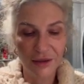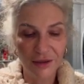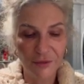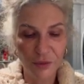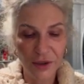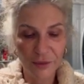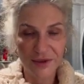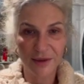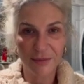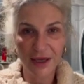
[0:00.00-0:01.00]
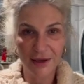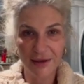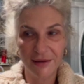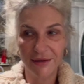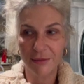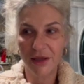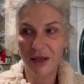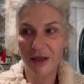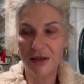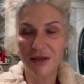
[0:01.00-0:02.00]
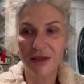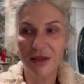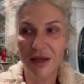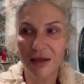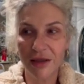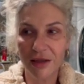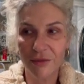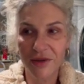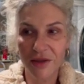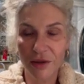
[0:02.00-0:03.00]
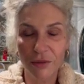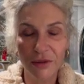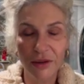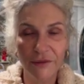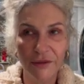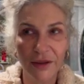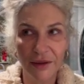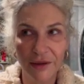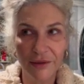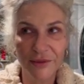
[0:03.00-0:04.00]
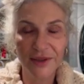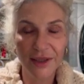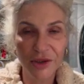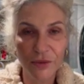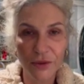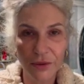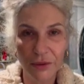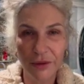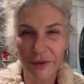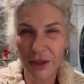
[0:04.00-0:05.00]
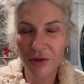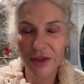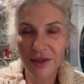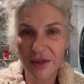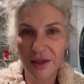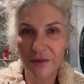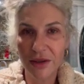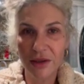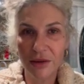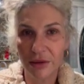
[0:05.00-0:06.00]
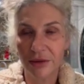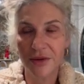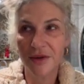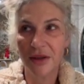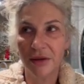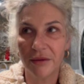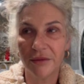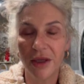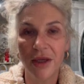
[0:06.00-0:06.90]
When I was unpacking them, and I think it was a total of, it was an actual total of $170 of